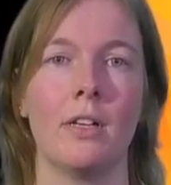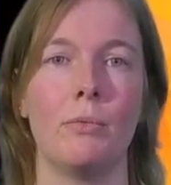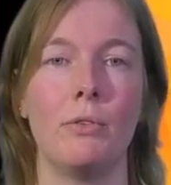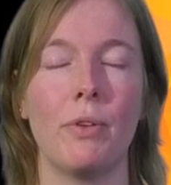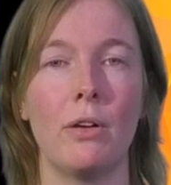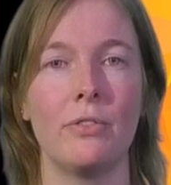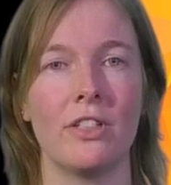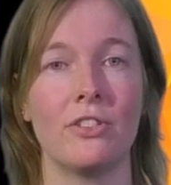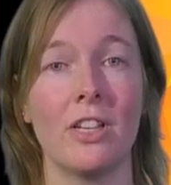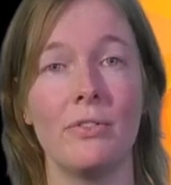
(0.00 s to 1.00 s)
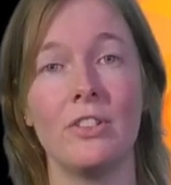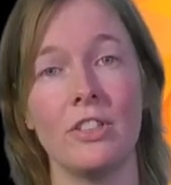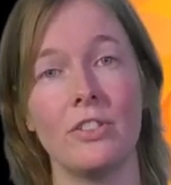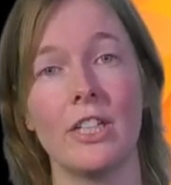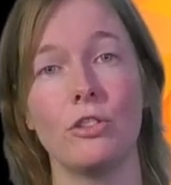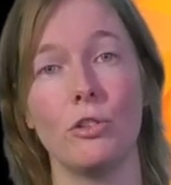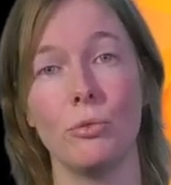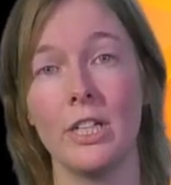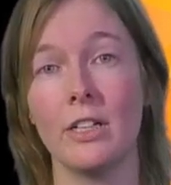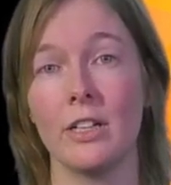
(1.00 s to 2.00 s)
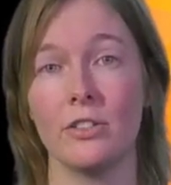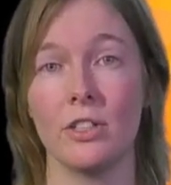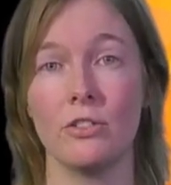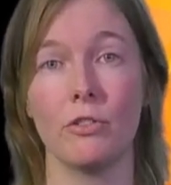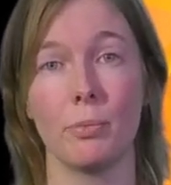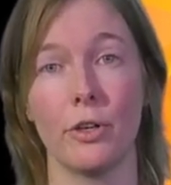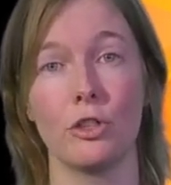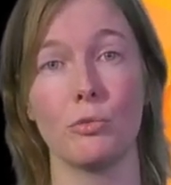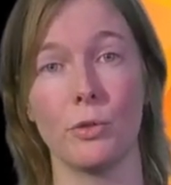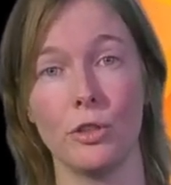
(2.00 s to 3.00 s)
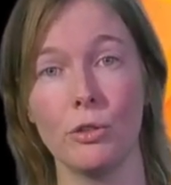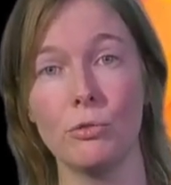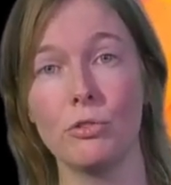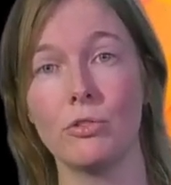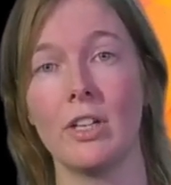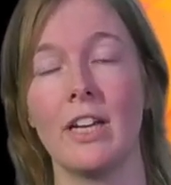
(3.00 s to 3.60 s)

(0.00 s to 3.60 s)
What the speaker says: We found that 76 unique assistive products were used